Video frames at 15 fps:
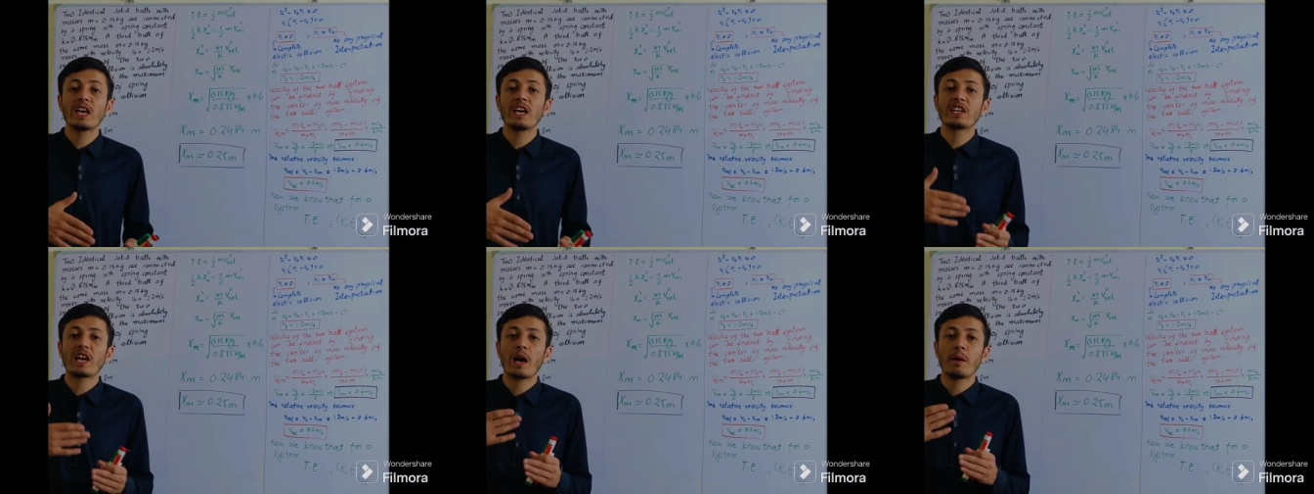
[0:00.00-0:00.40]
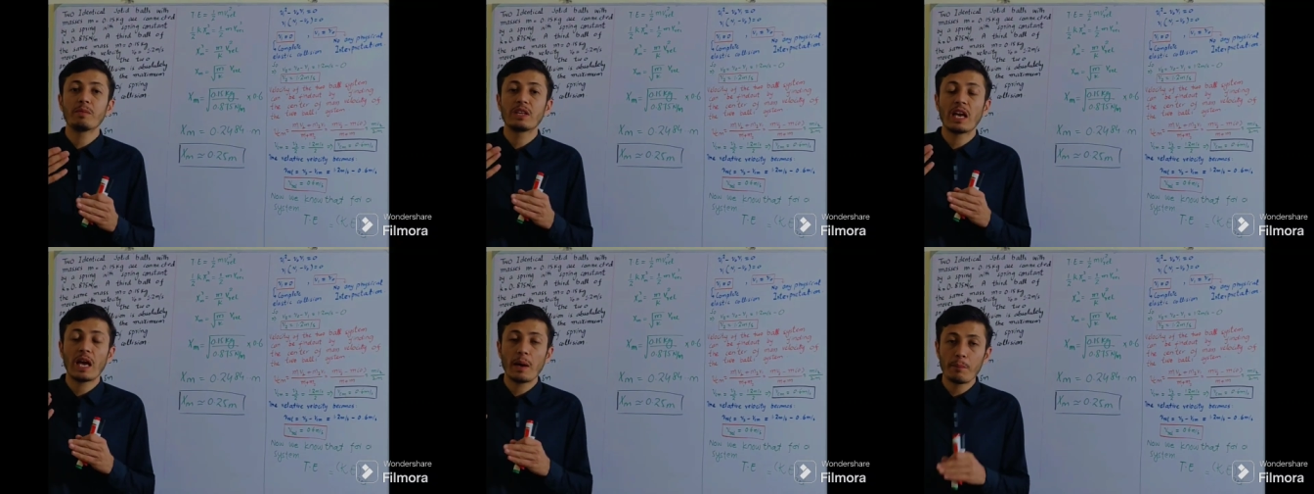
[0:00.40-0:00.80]
k
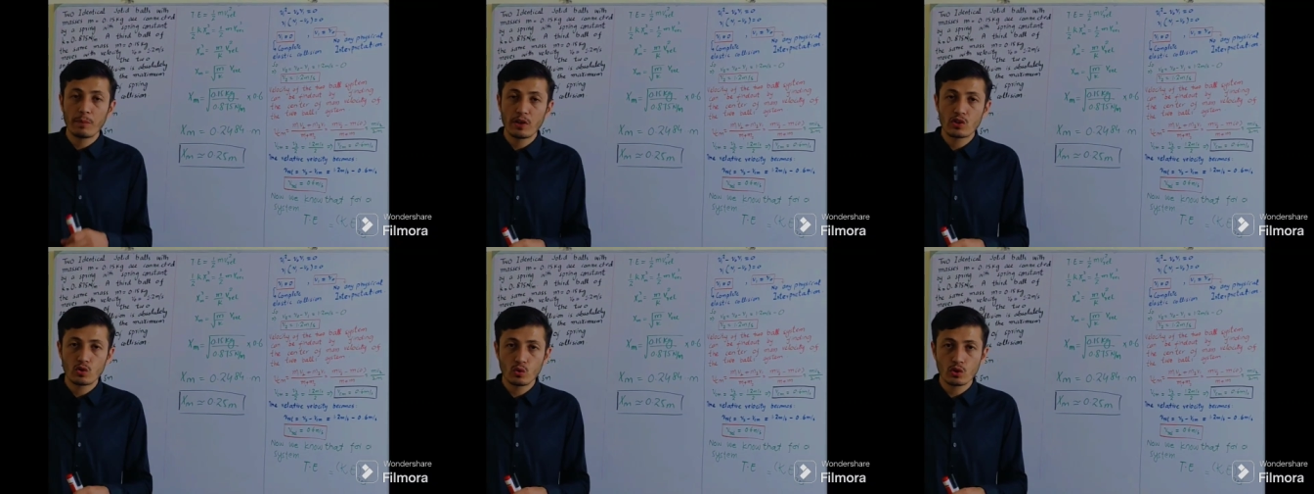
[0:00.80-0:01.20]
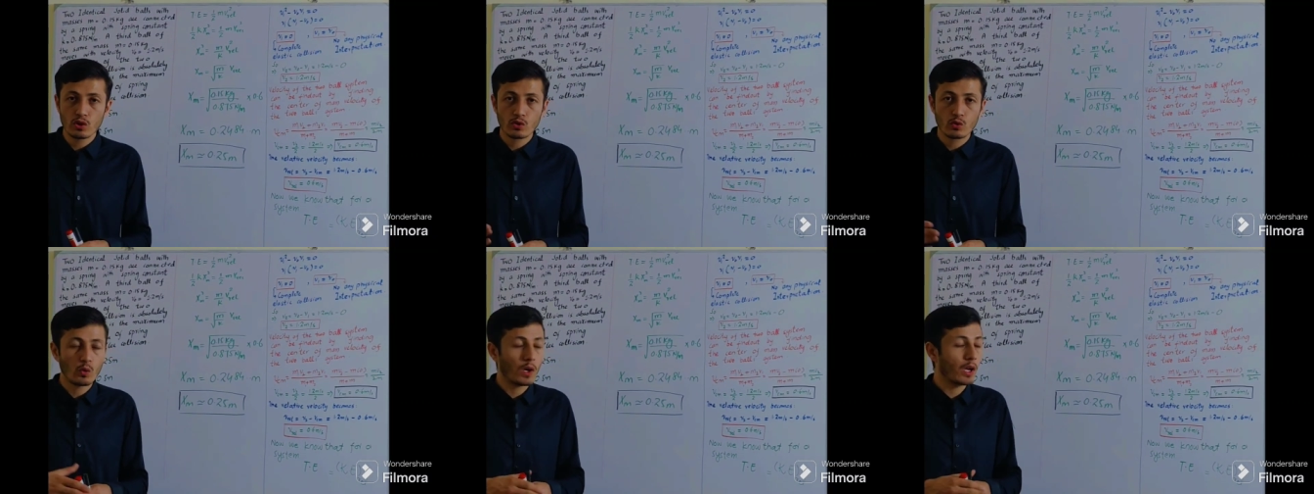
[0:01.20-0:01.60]
times the amplitude
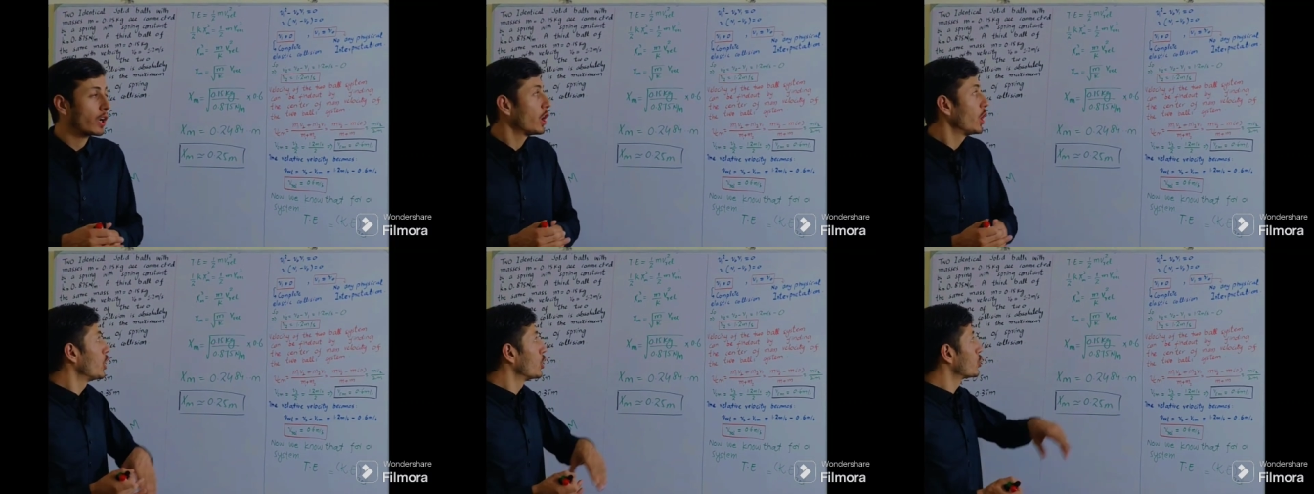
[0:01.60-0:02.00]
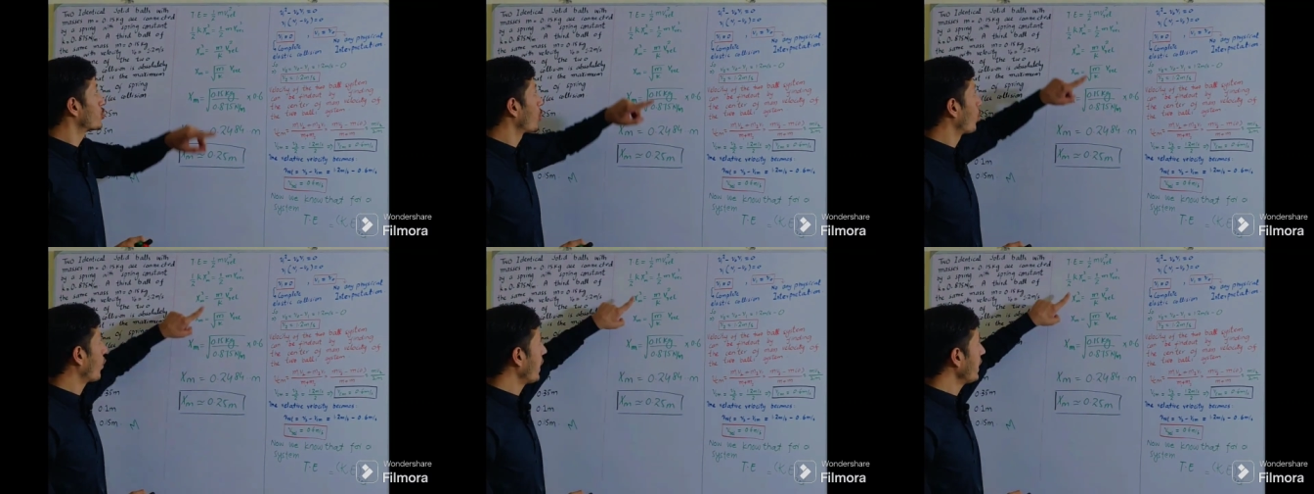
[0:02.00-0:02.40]
square.
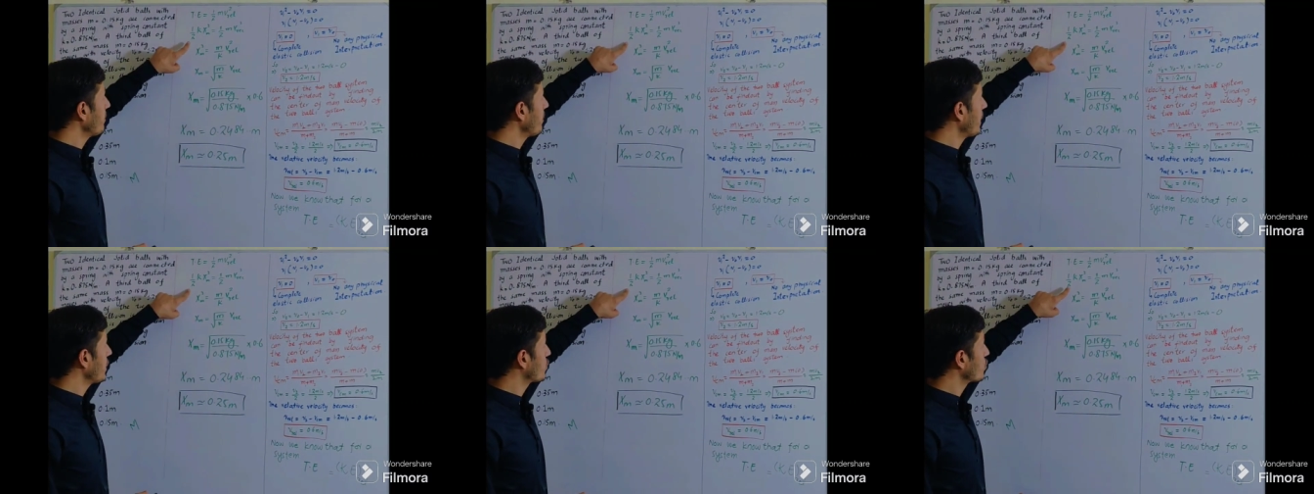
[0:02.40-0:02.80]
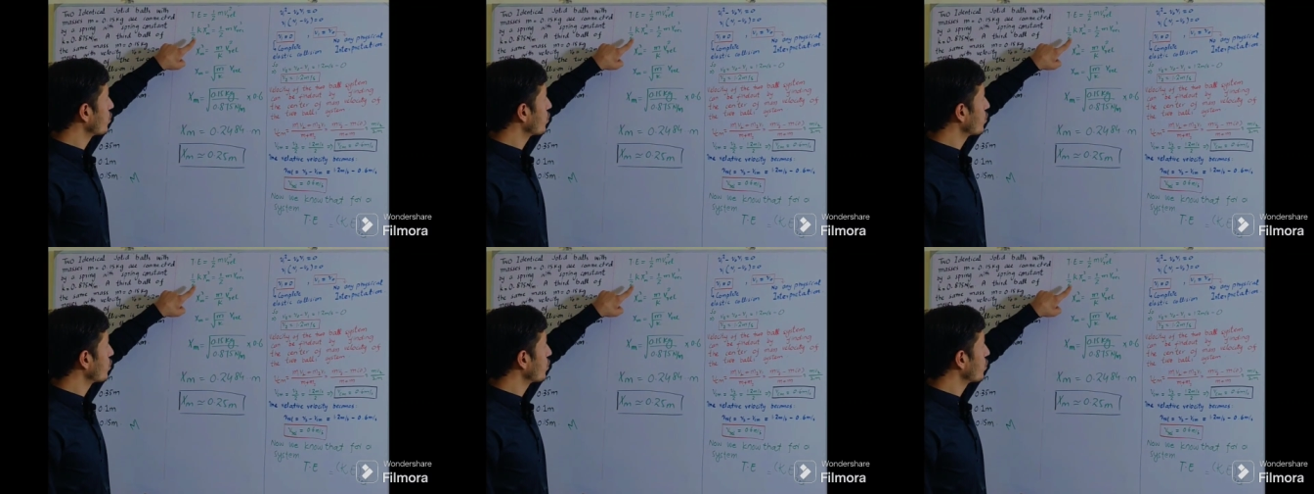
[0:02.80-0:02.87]
So 1 by